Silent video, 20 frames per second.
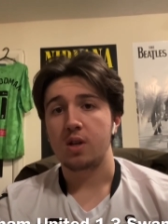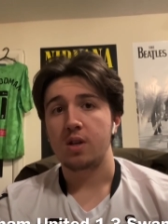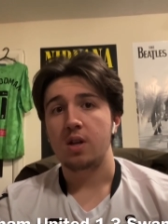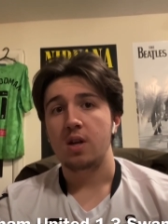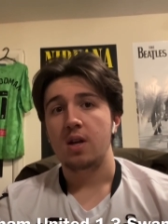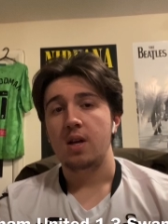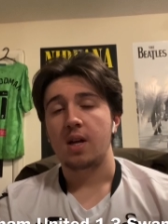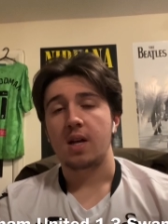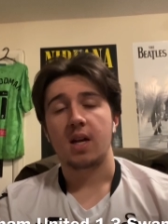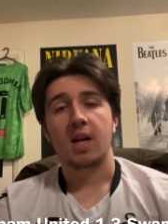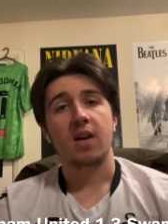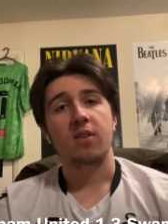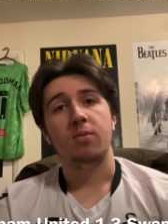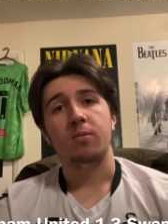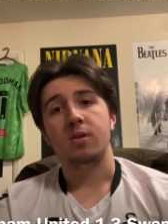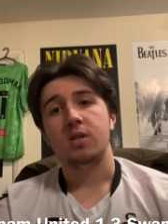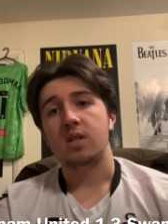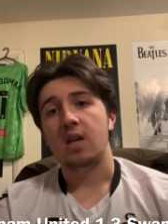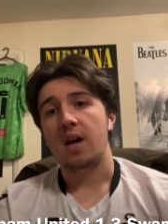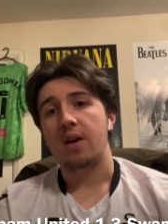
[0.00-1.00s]
I'm going to give him
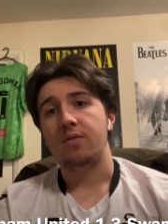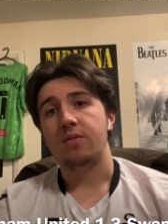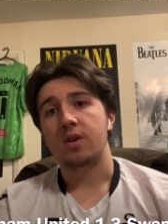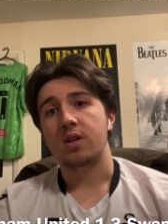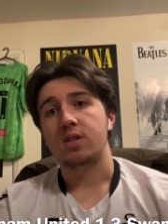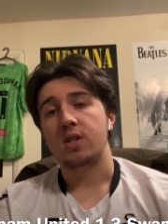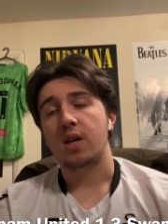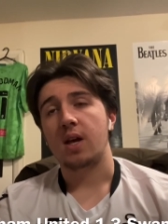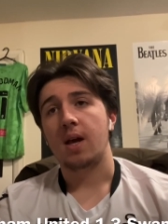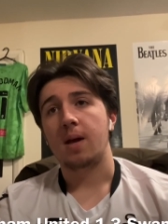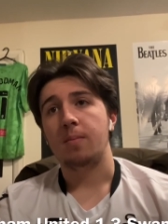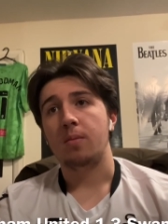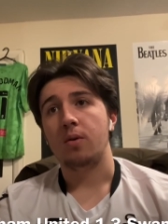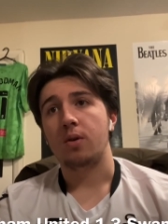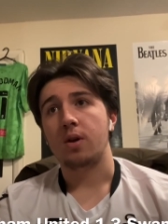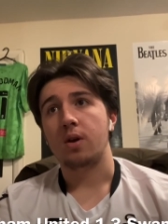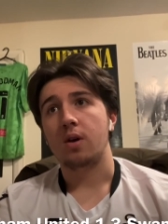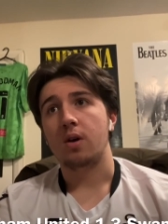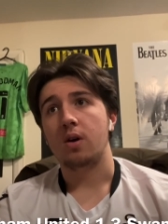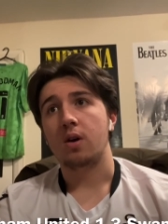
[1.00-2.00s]
a seven because he came on
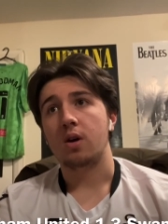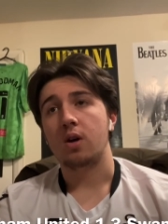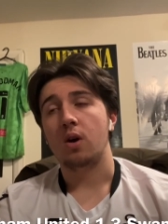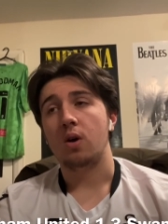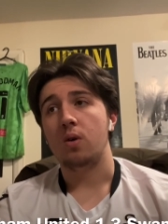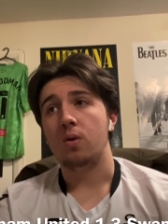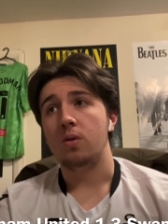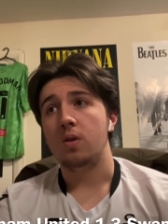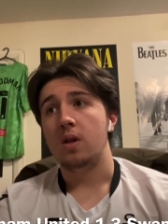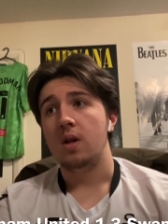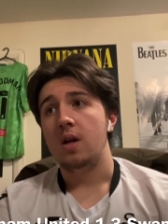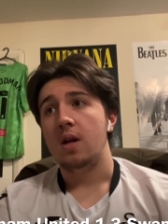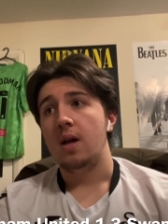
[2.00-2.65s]
and got a goal.